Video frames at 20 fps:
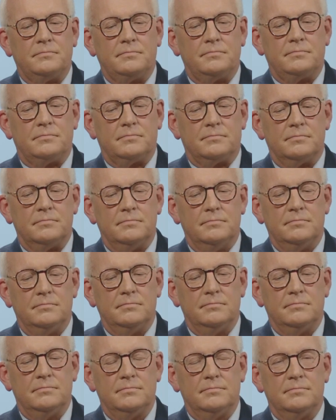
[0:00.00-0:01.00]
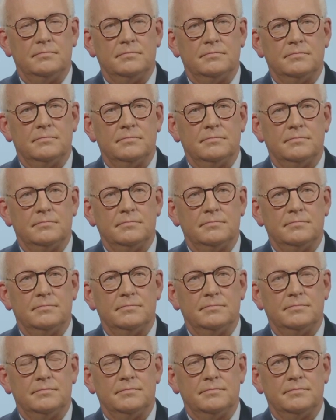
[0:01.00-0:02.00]

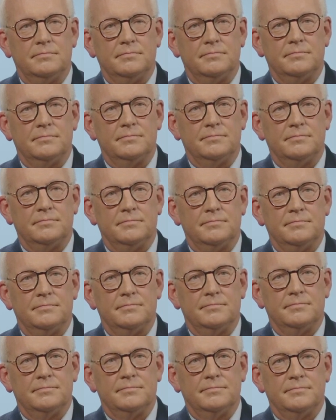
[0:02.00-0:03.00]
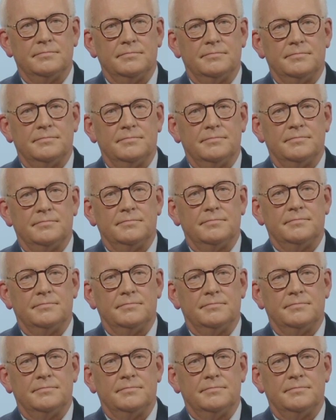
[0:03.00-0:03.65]
No words are spoken by the person on screen.